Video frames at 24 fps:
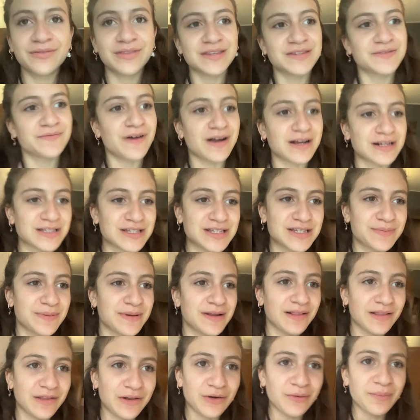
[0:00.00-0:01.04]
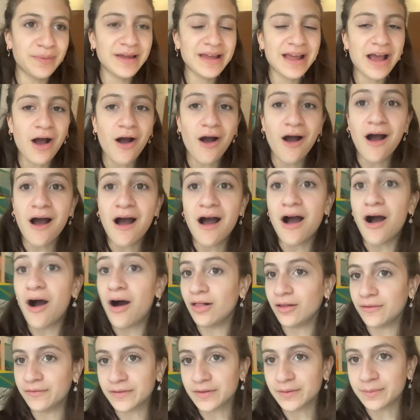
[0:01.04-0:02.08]
This vlog's just been a little bit
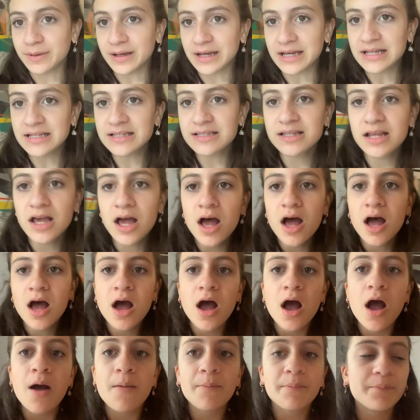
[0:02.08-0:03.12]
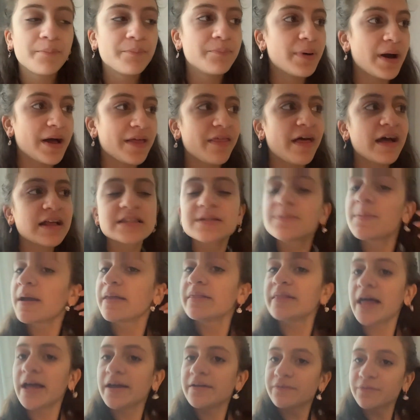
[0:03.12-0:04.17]
all over the place, but that's my
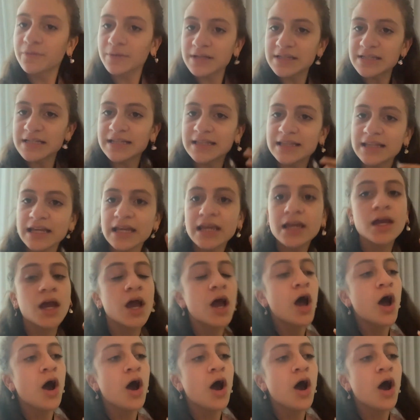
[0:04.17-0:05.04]
life recently.